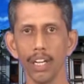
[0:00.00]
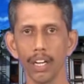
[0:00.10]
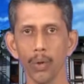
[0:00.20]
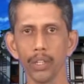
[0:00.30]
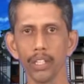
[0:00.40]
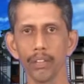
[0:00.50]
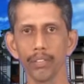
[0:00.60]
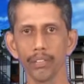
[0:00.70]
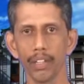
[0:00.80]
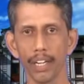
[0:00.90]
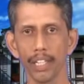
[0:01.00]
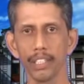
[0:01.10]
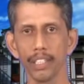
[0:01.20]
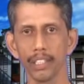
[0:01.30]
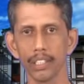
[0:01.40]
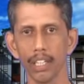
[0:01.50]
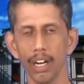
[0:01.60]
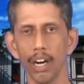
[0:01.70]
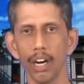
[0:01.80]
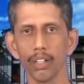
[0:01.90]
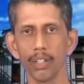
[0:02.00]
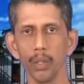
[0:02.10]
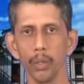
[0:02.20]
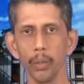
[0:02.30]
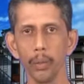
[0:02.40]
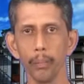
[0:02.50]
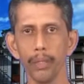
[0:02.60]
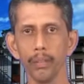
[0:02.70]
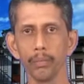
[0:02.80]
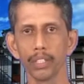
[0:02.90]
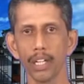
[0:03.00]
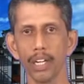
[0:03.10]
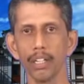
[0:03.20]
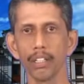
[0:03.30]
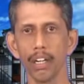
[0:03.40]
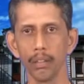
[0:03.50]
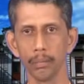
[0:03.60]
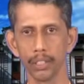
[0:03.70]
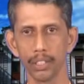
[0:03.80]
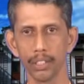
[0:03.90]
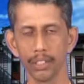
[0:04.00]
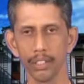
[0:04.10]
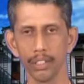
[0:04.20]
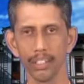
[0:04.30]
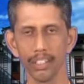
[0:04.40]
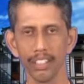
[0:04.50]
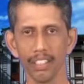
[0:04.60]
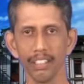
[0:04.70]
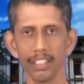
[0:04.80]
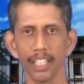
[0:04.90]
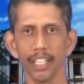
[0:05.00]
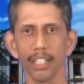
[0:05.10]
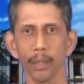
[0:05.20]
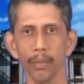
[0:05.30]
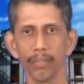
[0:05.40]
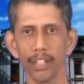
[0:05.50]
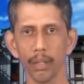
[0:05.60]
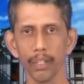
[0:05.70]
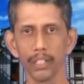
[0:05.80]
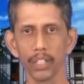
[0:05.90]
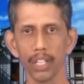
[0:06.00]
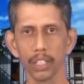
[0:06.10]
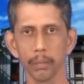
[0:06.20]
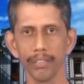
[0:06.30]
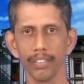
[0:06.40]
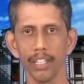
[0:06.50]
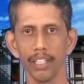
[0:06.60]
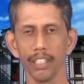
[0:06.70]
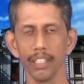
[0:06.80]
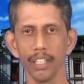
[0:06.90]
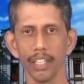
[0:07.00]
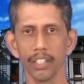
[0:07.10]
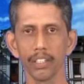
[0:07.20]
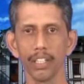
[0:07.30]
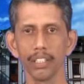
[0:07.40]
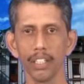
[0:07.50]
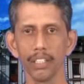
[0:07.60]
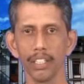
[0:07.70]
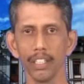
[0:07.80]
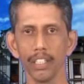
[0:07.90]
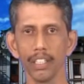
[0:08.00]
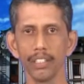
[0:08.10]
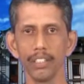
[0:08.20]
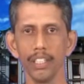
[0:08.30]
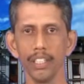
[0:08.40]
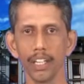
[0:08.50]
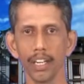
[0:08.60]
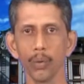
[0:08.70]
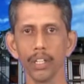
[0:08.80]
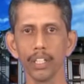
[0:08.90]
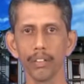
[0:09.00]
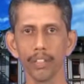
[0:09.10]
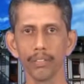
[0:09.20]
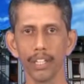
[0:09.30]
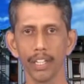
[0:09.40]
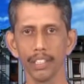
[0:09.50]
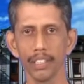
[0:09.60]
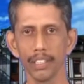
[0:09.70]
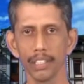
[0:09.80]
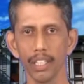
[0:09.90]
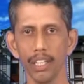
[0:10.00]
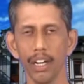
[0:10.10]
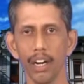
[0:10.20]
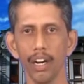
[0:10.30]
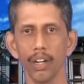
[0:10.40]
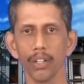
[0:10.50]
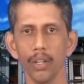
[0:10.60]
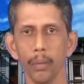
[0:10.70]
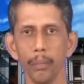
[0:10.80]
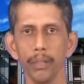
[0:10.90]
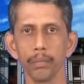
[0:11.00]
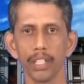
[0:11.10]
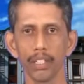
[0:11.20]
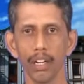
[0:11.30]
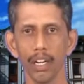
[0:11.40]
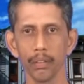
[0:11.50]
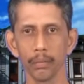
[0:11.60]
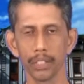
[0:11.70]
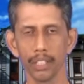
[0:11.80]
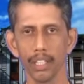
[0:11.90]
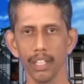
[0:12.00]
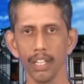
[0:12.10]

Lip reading: rounding off of arises on beams and columns. The second type of damage caused by fire on concrete is the rounding off of arises on beams and columns.